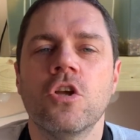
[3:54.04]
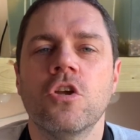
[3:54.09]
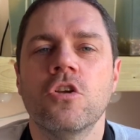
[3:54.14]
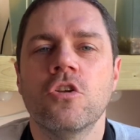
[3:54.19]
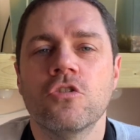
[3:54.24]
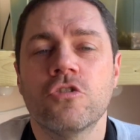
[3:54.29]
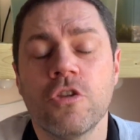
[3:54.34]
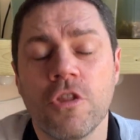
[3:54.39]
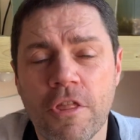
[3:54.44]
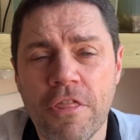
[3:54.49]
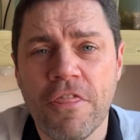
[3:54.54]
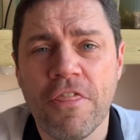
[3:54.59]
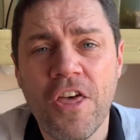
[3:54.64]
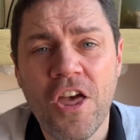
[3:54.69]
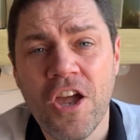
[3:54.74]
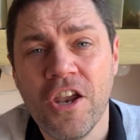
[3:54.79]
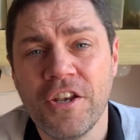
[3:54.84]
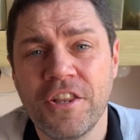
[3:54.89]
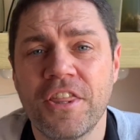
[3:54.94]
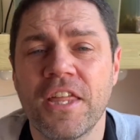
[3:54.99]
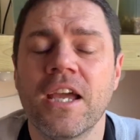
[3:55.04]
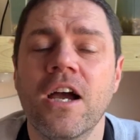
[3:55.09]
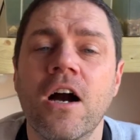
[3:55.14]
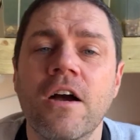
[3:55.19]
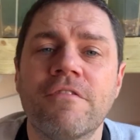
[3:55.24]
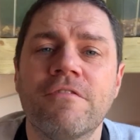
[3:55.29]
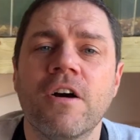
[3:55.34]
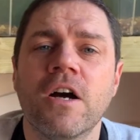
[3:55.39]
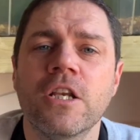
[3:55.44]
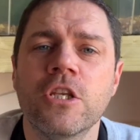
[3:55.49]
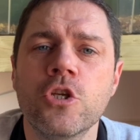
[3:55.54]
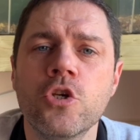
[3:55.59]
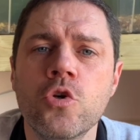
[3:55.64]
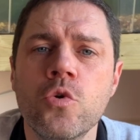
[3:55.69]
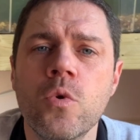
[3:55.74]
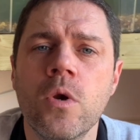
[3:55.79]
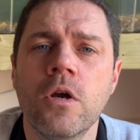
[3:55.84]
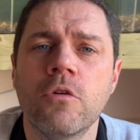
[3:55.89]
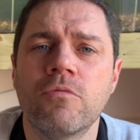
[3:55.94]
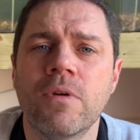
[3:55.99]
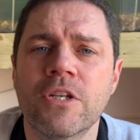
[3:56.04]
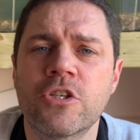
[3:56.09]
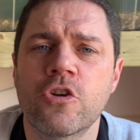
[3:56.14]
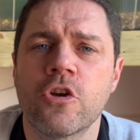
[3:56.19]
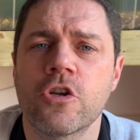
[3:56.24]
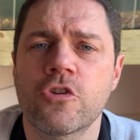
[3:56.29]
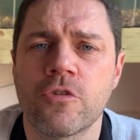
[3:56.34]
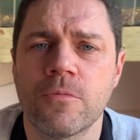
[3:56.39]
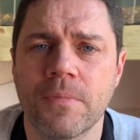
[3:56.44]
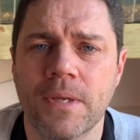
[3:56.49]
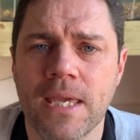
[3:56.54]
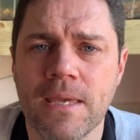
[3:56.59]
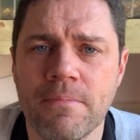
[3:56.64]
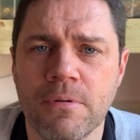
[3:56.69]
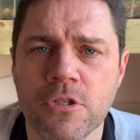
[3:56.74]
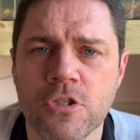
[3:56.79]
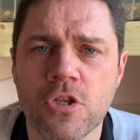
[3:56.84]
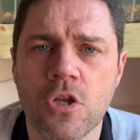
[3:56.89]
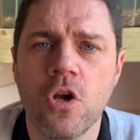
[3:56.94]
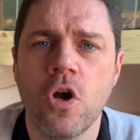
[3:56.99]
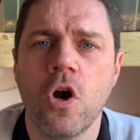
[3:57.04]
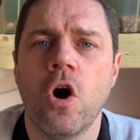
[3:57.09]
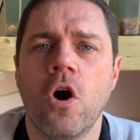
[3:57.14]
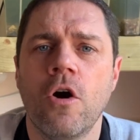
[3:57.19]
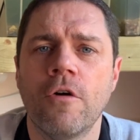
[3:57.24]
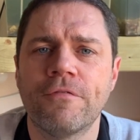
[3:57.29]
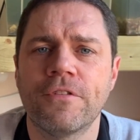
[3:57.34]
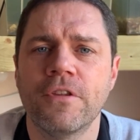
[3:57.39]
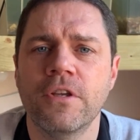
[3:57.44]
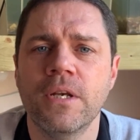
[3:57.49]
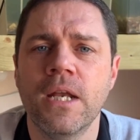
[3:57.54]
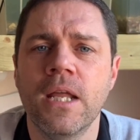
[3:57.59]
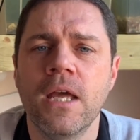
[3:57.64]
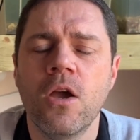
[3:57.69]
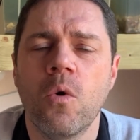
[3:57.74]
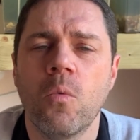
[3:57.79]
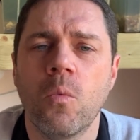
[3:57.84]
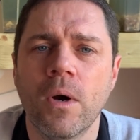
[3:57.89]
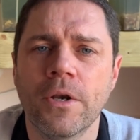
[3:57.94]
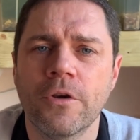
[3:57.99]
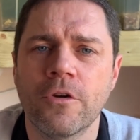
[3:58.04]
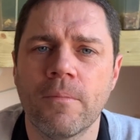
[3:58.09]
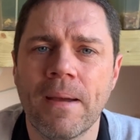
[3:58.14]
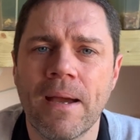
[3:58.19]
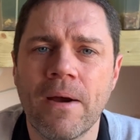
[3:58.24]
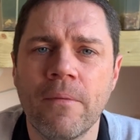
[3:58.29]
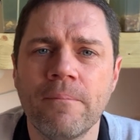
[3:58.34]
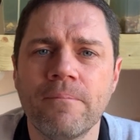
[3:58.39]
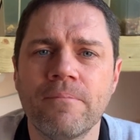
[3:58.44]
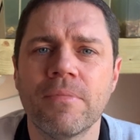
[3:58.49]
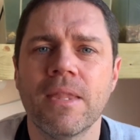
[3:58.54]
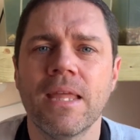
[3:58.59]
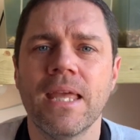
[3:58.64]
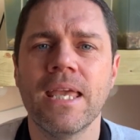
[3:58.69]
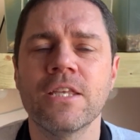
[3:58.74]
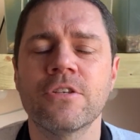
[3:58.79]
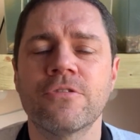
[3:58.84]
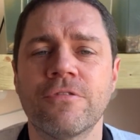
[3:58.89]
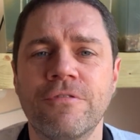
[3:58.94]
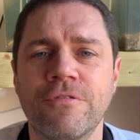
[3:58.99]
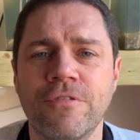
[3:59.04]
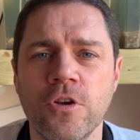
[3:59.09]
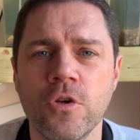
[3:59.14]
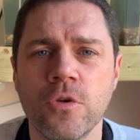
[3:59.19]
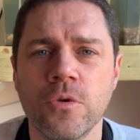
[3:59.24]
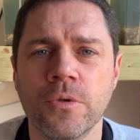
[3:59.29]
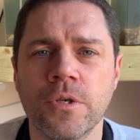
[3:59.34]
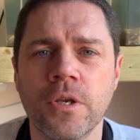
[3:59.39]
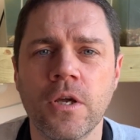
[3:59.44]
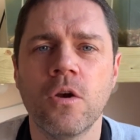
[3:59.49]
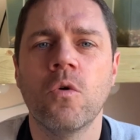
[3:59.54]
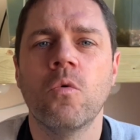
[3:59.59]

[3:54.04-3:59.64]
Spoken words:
So the third thing I find new red cherry shrimp keepers often wonder about is food.